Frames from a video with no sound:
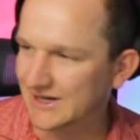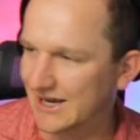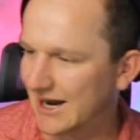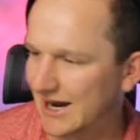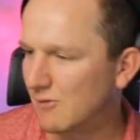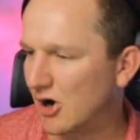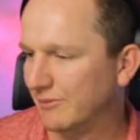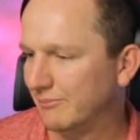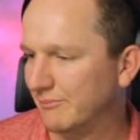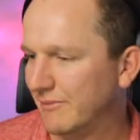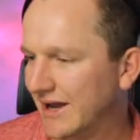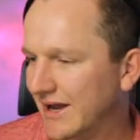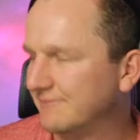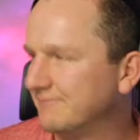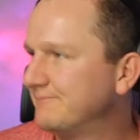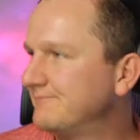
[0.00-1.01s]
Come on,
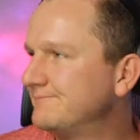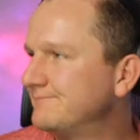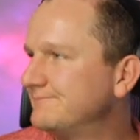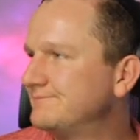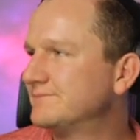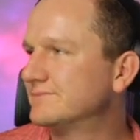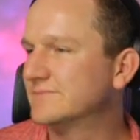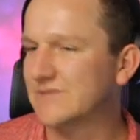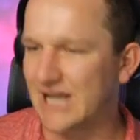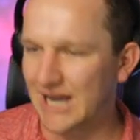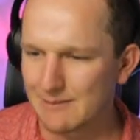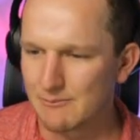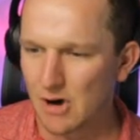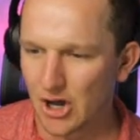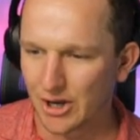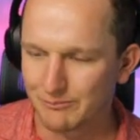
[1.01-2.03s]
man.
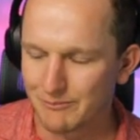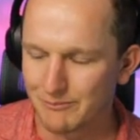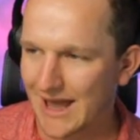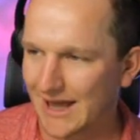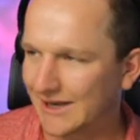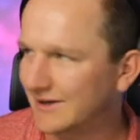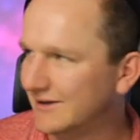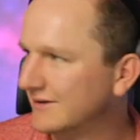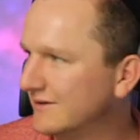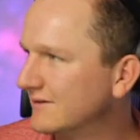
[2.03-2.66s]
Come on, man.